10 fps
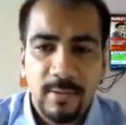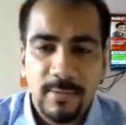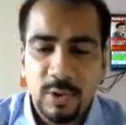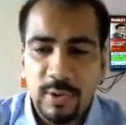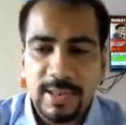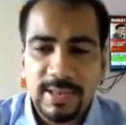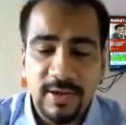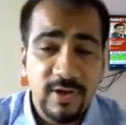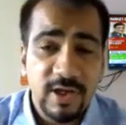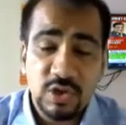you can say,
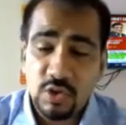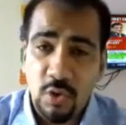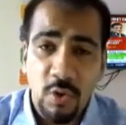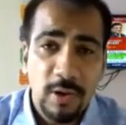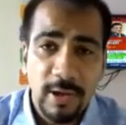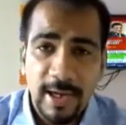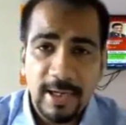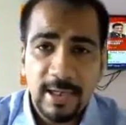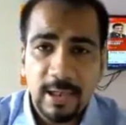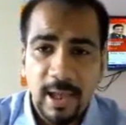a very strong
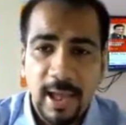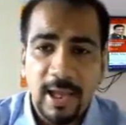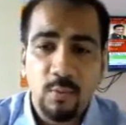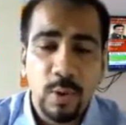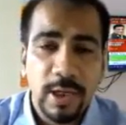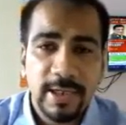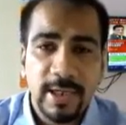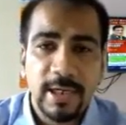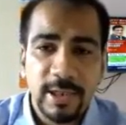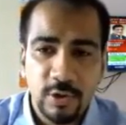rally, and will it
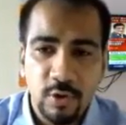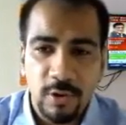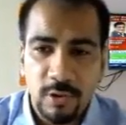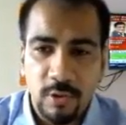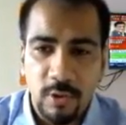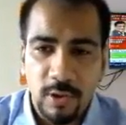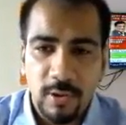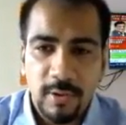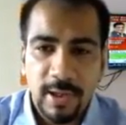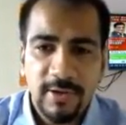continue or not,
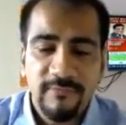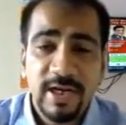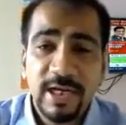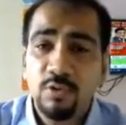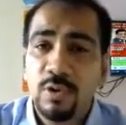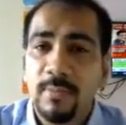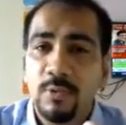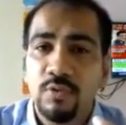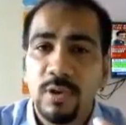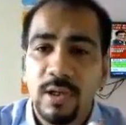right? We need to come
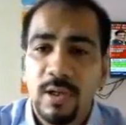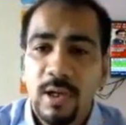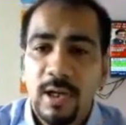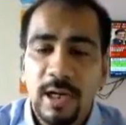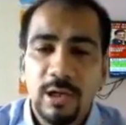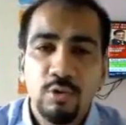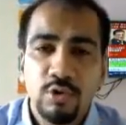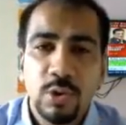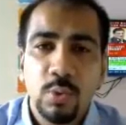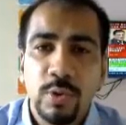to a
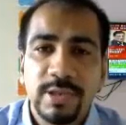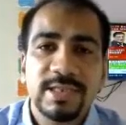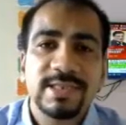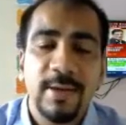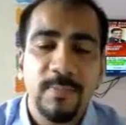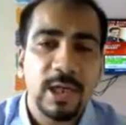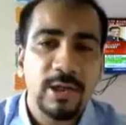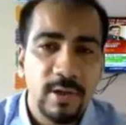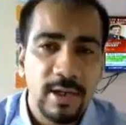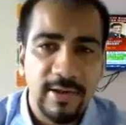conclusion which is that
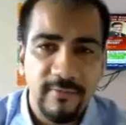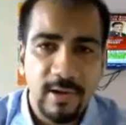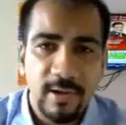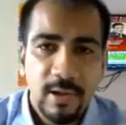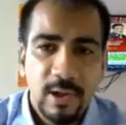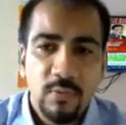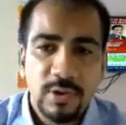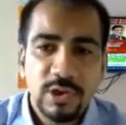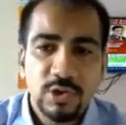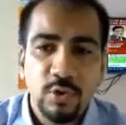particular level
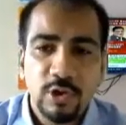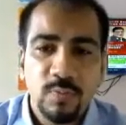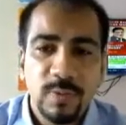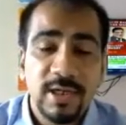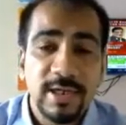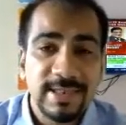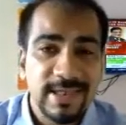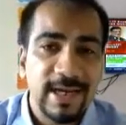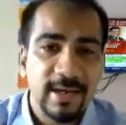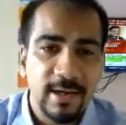which is going to be the
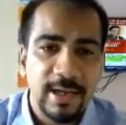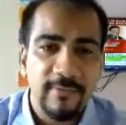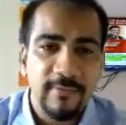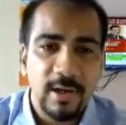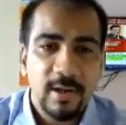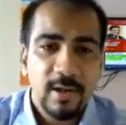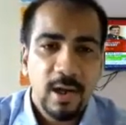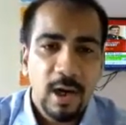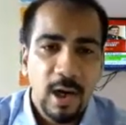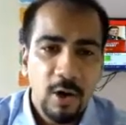decider level.
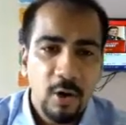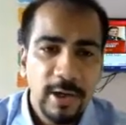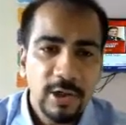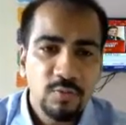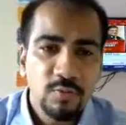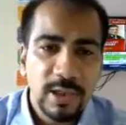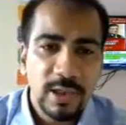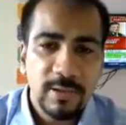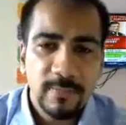According to me,